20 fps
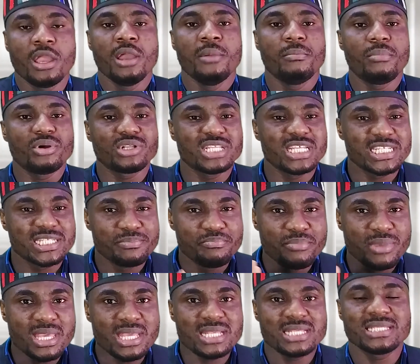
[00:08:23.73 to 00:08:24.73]
but it
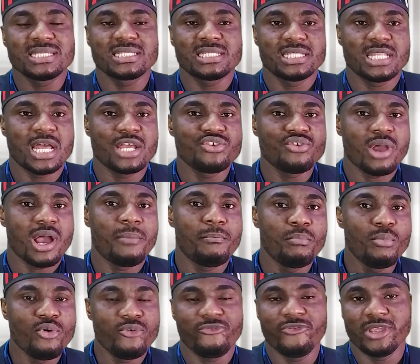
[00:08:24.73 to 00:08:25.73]
means that you are
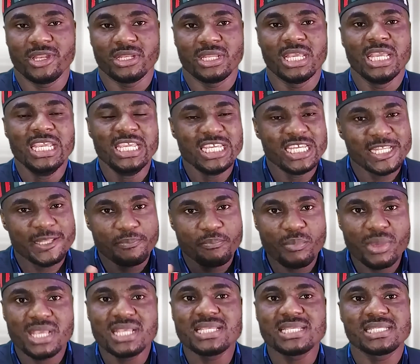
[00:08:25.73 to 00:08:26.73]
moving. It
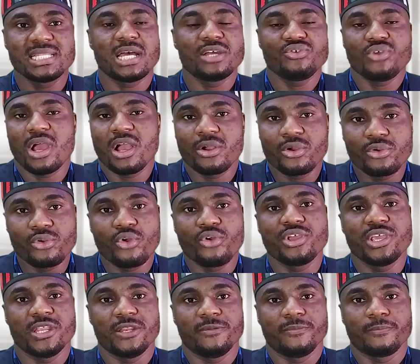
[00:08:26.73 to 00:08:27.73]
means that you are
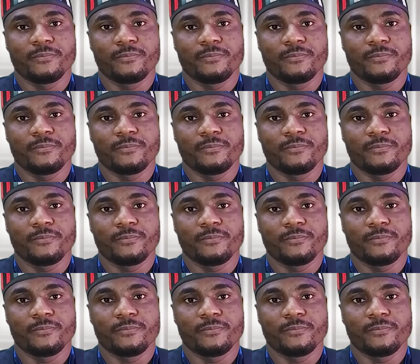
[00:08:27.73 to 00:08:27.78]
growing.